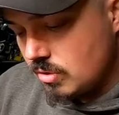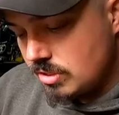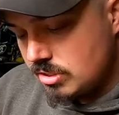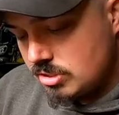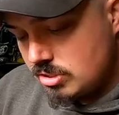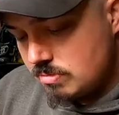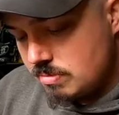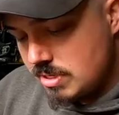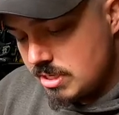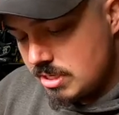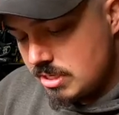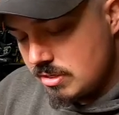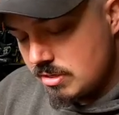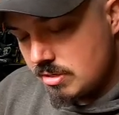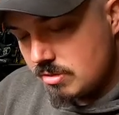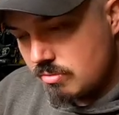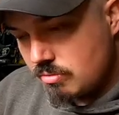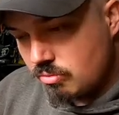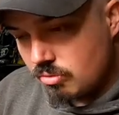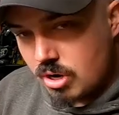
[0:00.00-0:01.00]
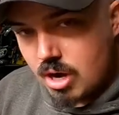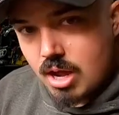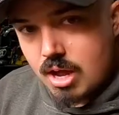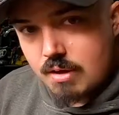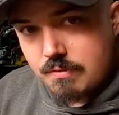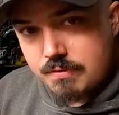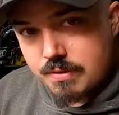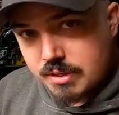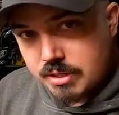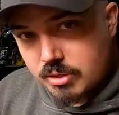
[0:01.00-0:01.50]
going to be
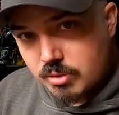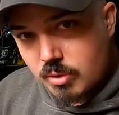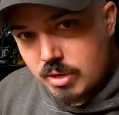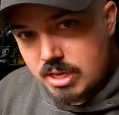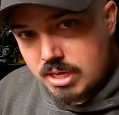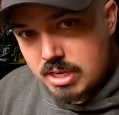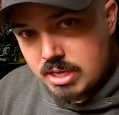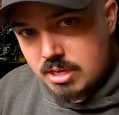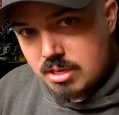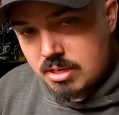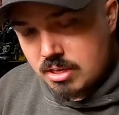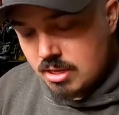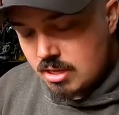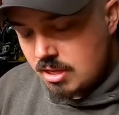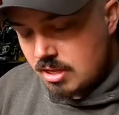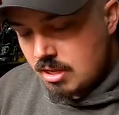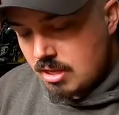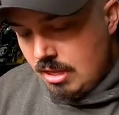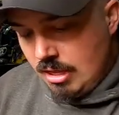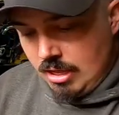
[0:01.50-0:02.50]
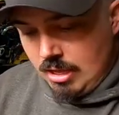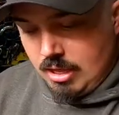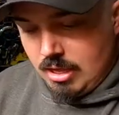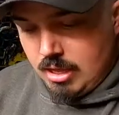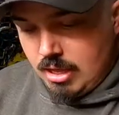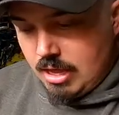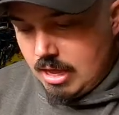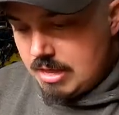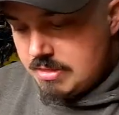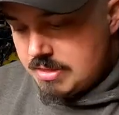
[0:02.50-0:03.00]
rough and gritty.
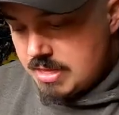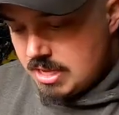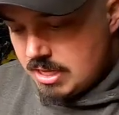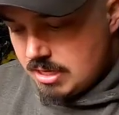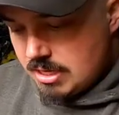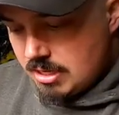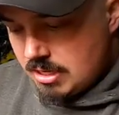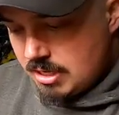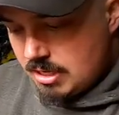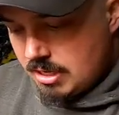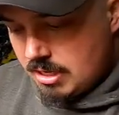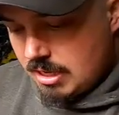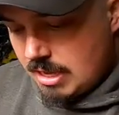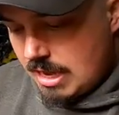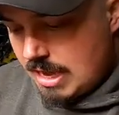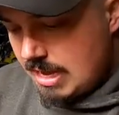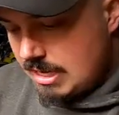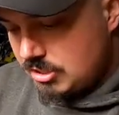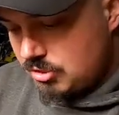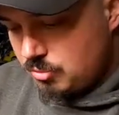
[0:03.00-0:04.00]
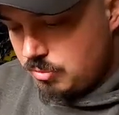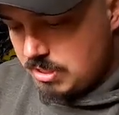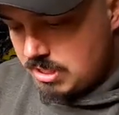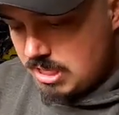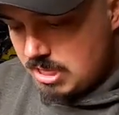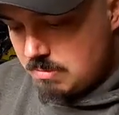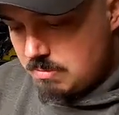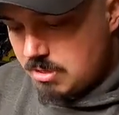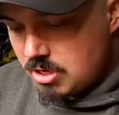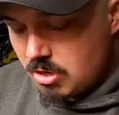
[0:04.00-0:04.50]
And then as we
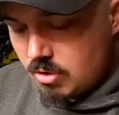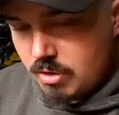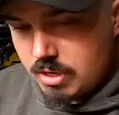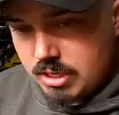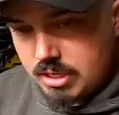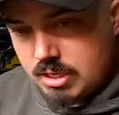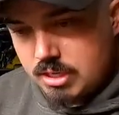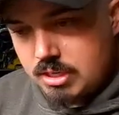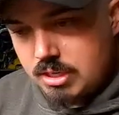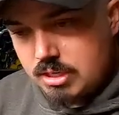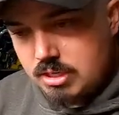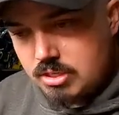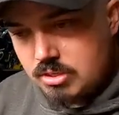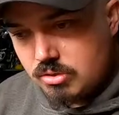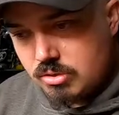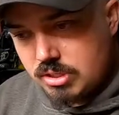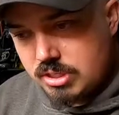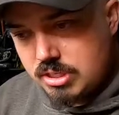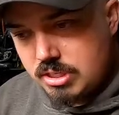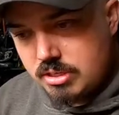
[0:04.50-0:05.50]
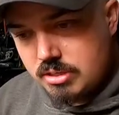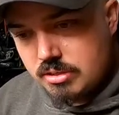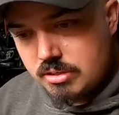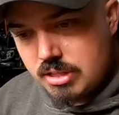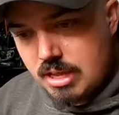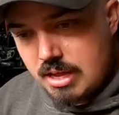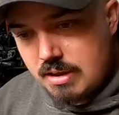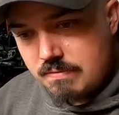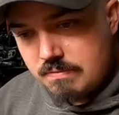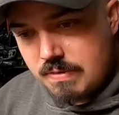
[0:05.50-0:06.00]
keep going, you'll
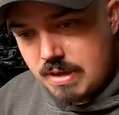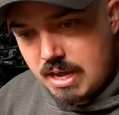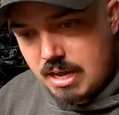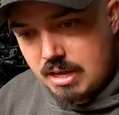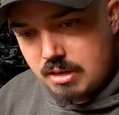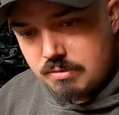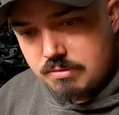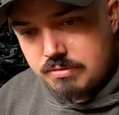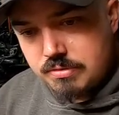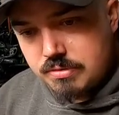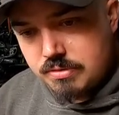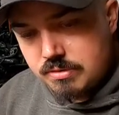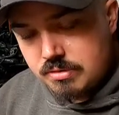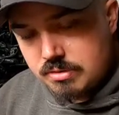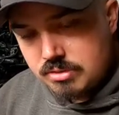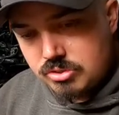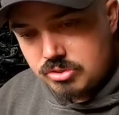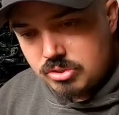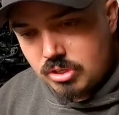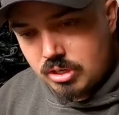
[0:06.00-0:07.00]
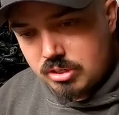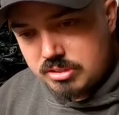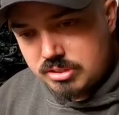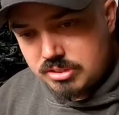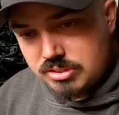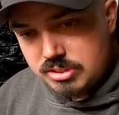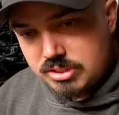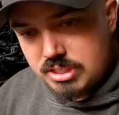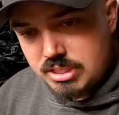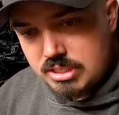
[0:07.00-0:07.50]
hear that valve start
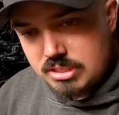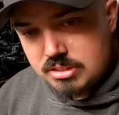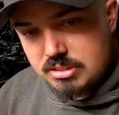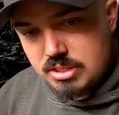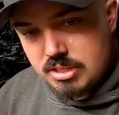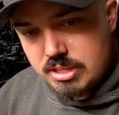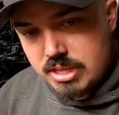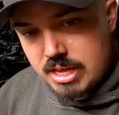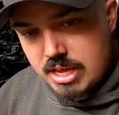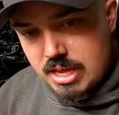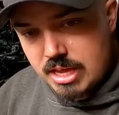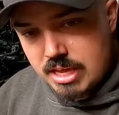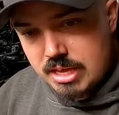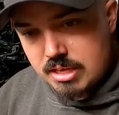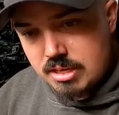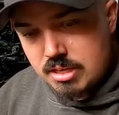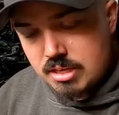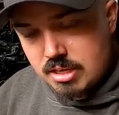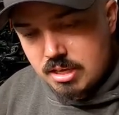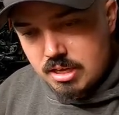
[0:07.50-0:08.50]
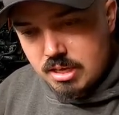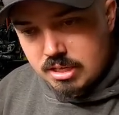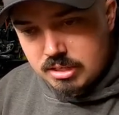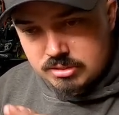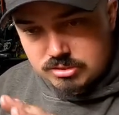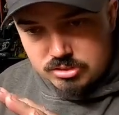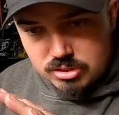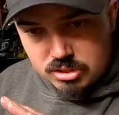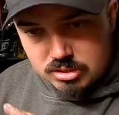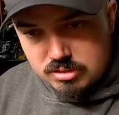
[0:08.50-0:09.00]
to seat into the head
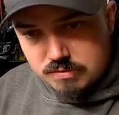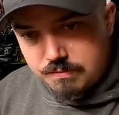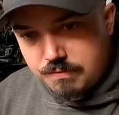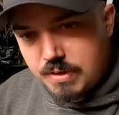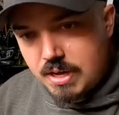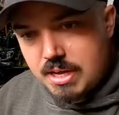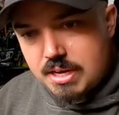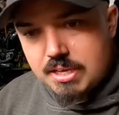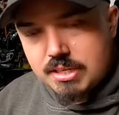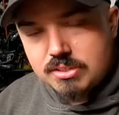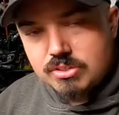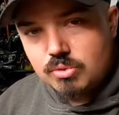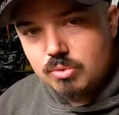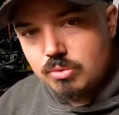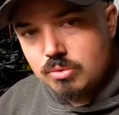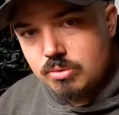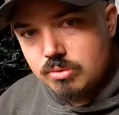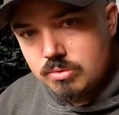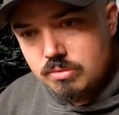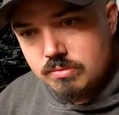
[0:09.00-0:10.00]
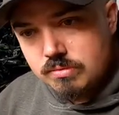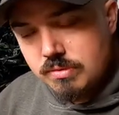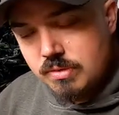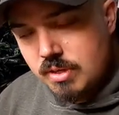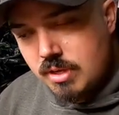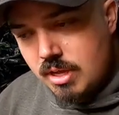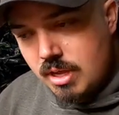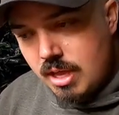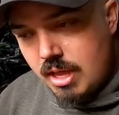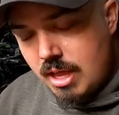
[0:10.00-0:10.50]
and start to find its groove.
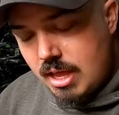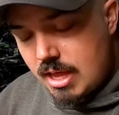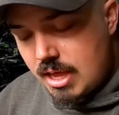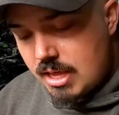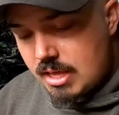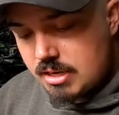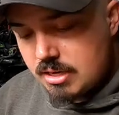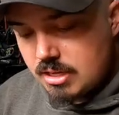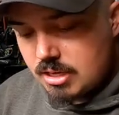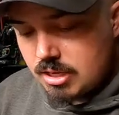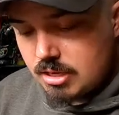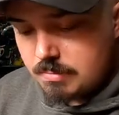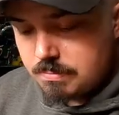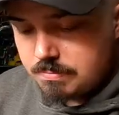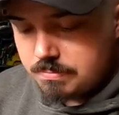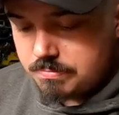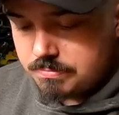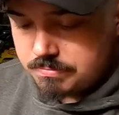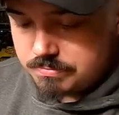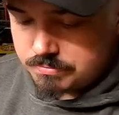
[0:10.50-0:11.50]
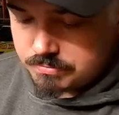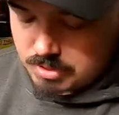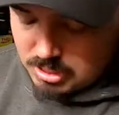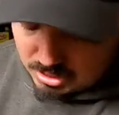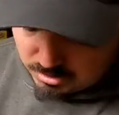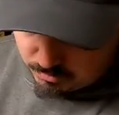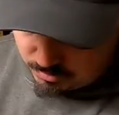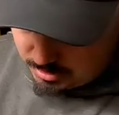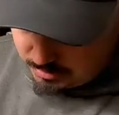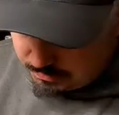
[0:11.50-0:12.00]
And
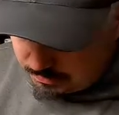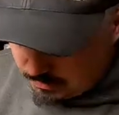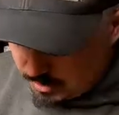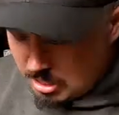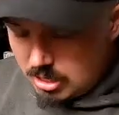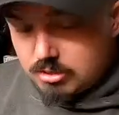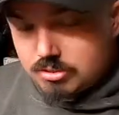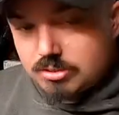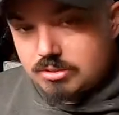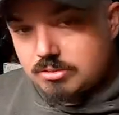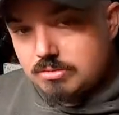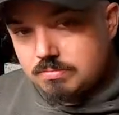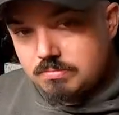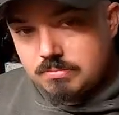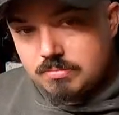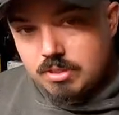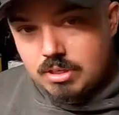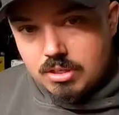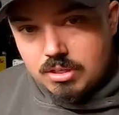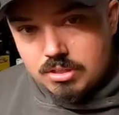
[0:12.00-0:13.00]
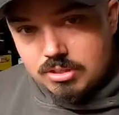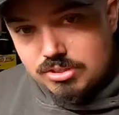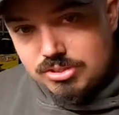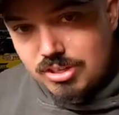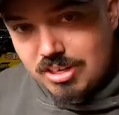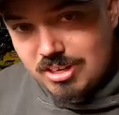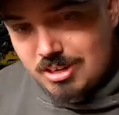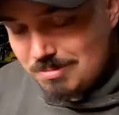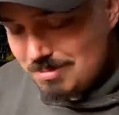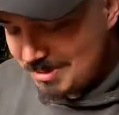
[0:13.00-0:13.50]
anyway, I'll just
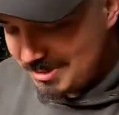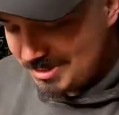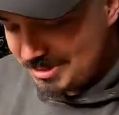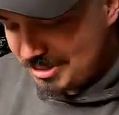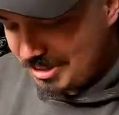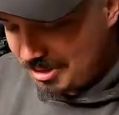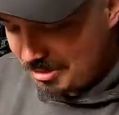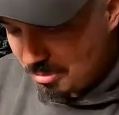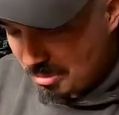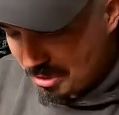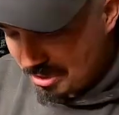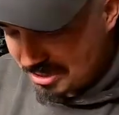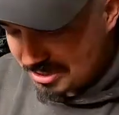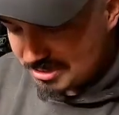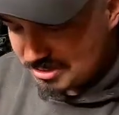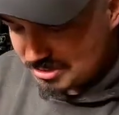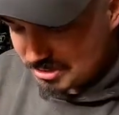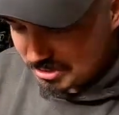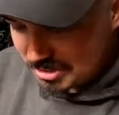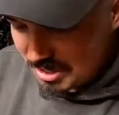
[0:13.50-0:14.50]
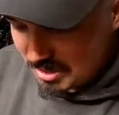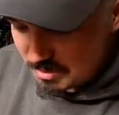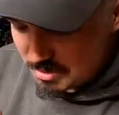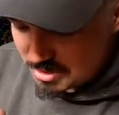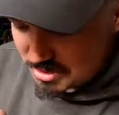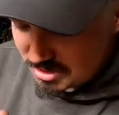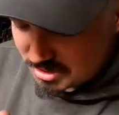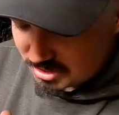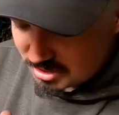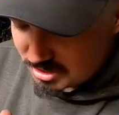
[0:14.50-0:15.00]
shut up and start working so that
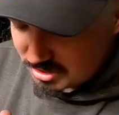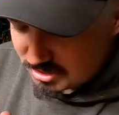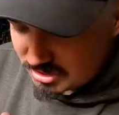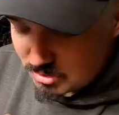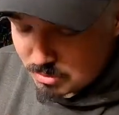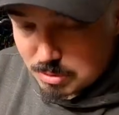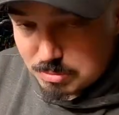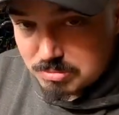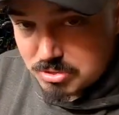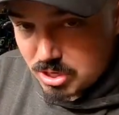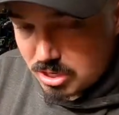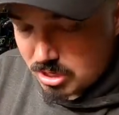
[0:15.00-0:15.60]
way you can see what I'm